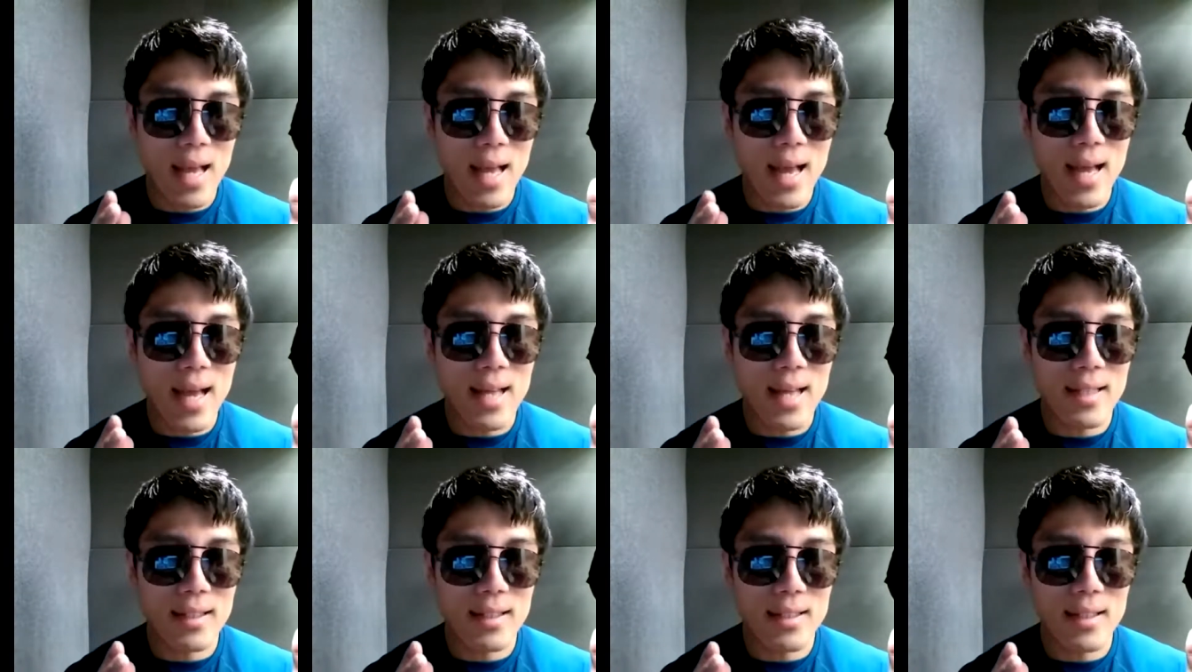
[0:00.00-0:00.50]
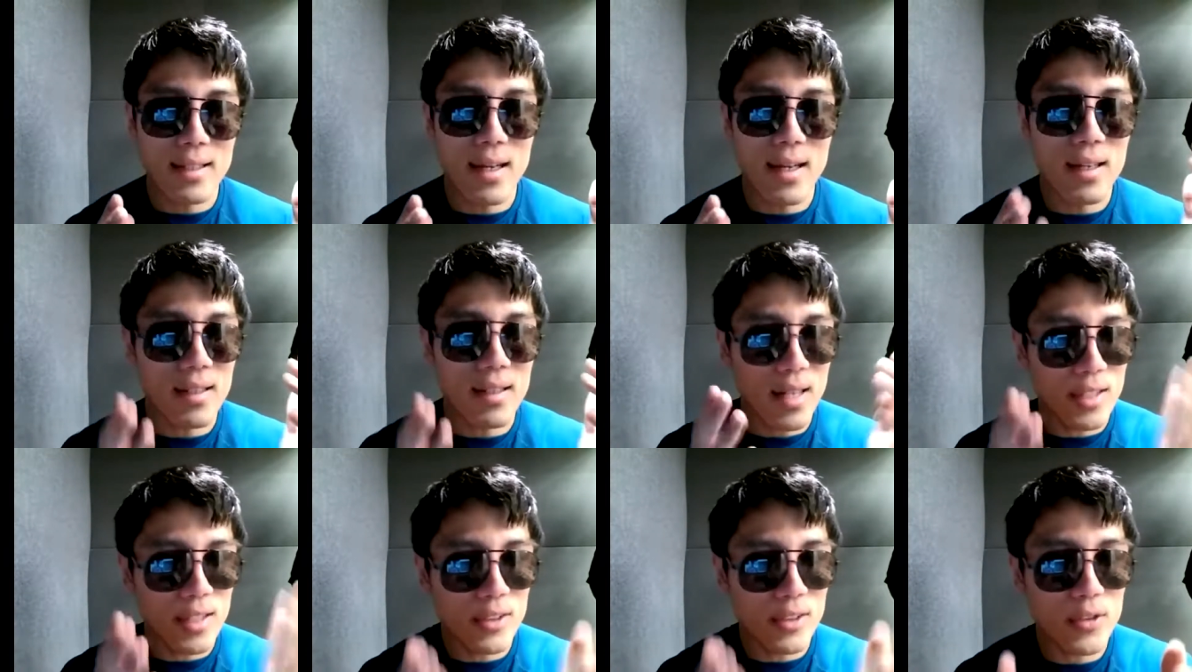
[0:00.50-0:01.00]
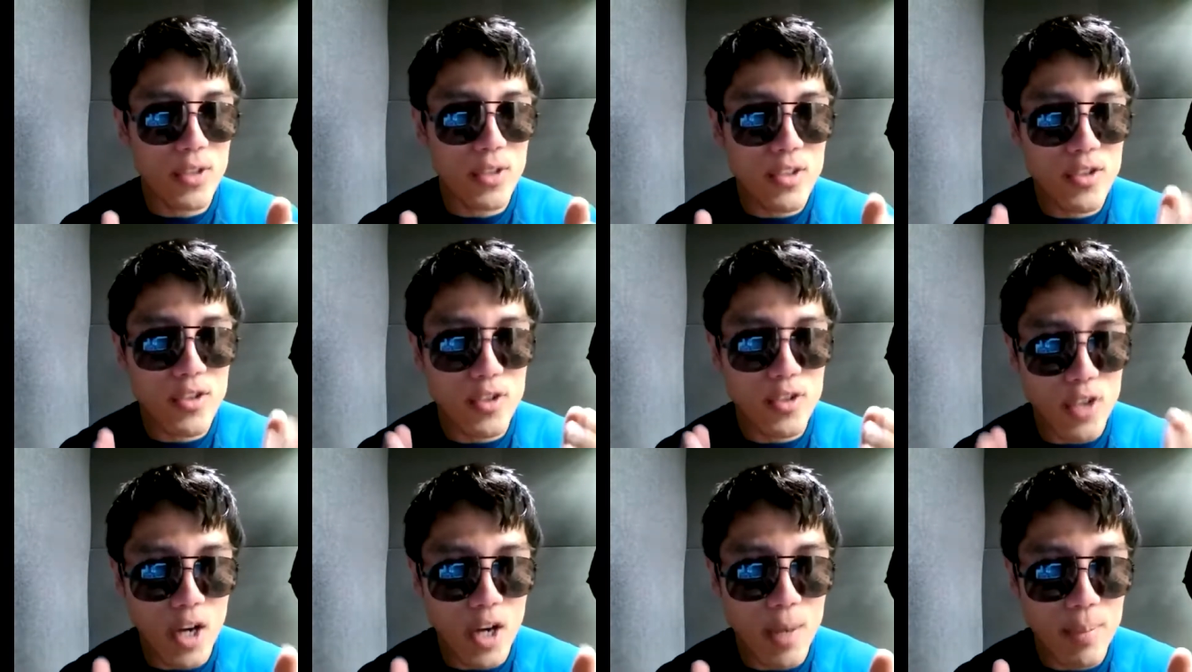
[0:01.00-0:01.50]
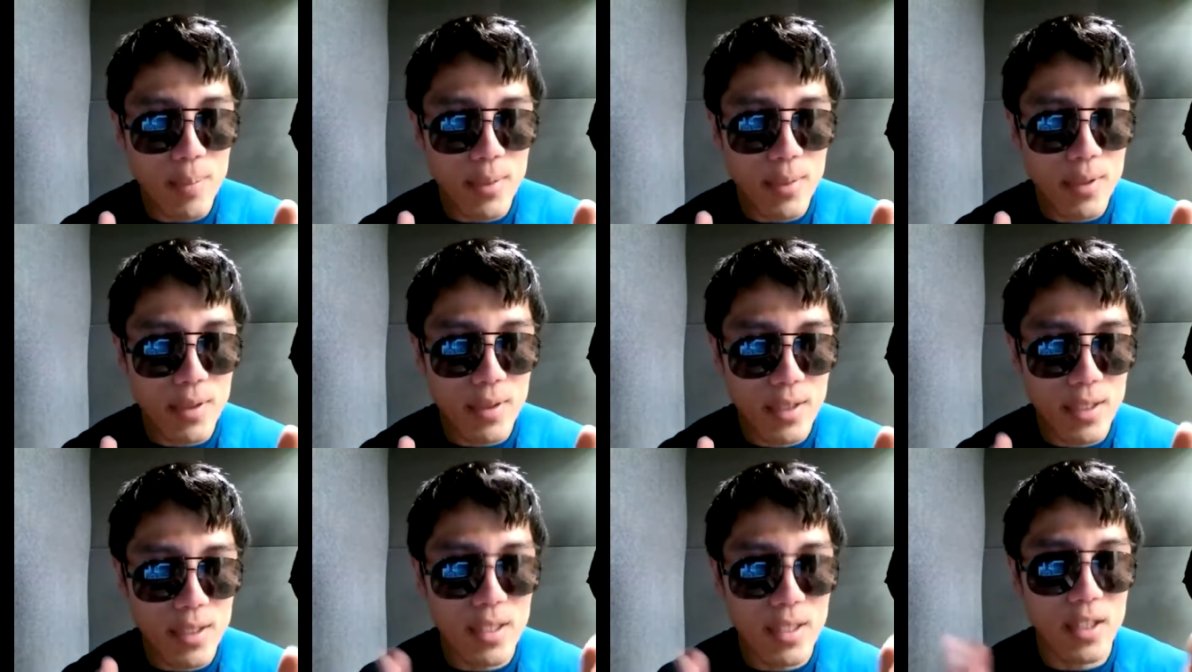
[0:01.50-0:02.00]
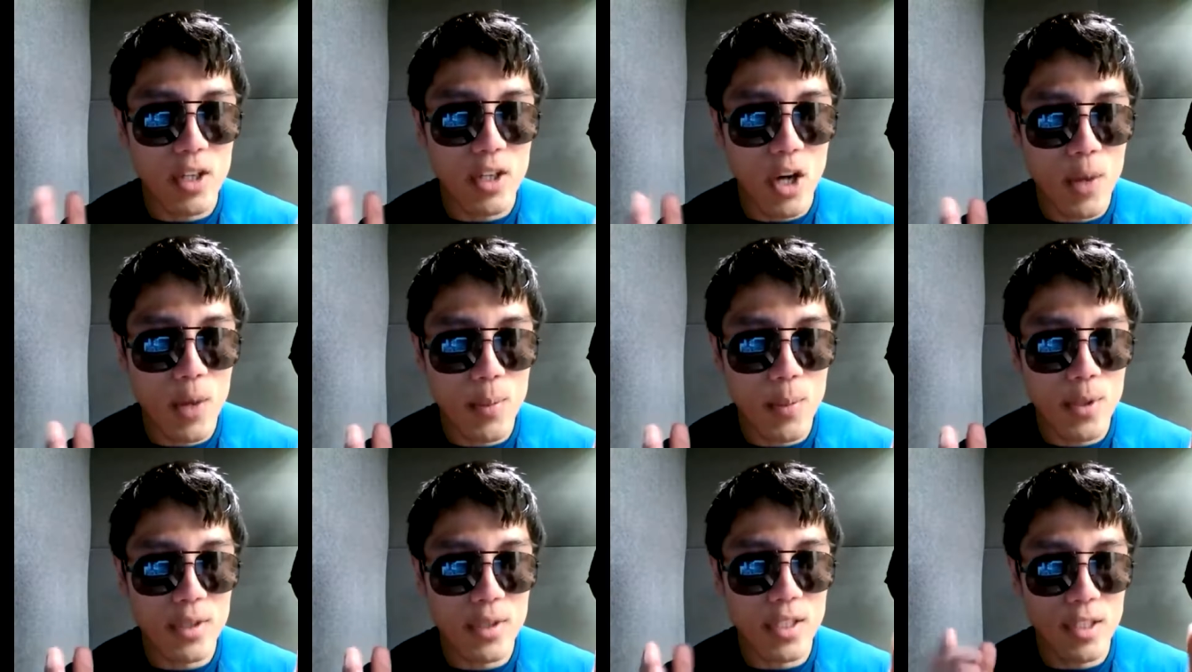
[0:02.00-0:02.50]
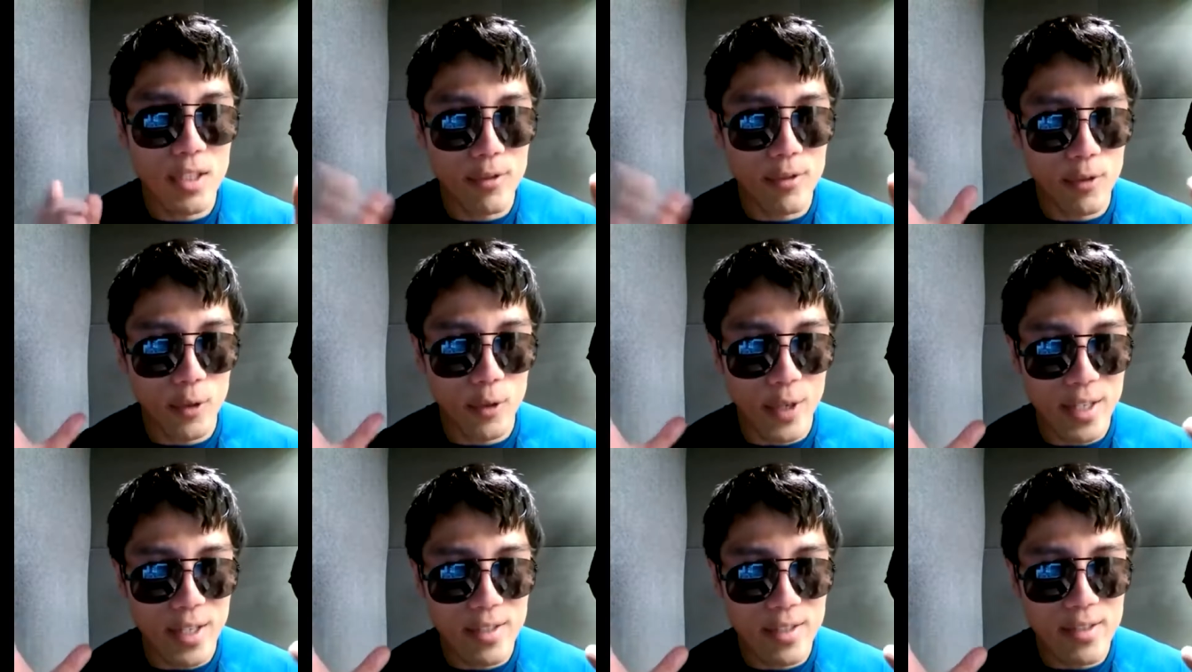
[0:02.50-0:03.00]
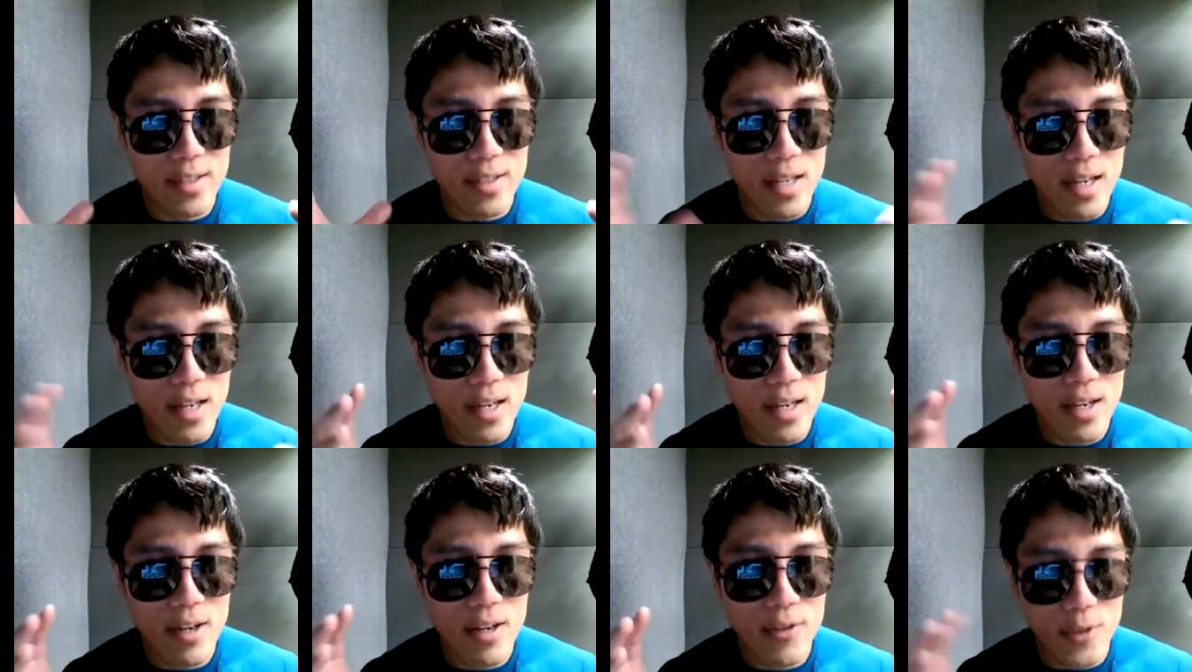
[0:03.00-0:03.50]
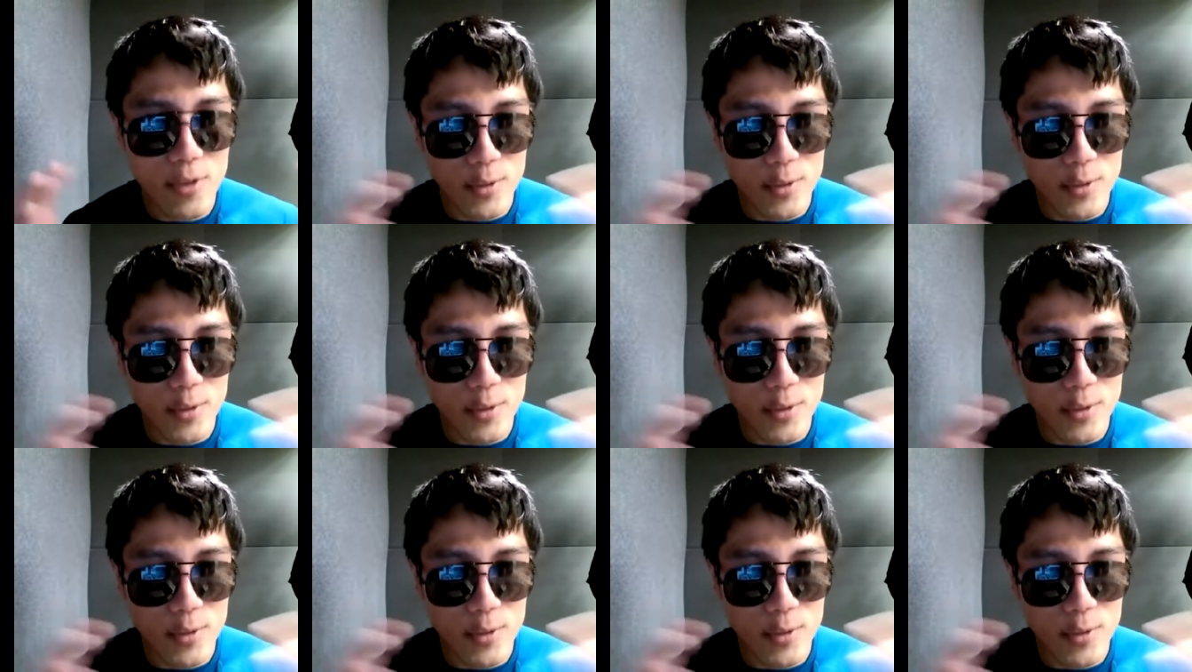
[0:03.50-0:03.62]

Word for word: can a country stop the common influenza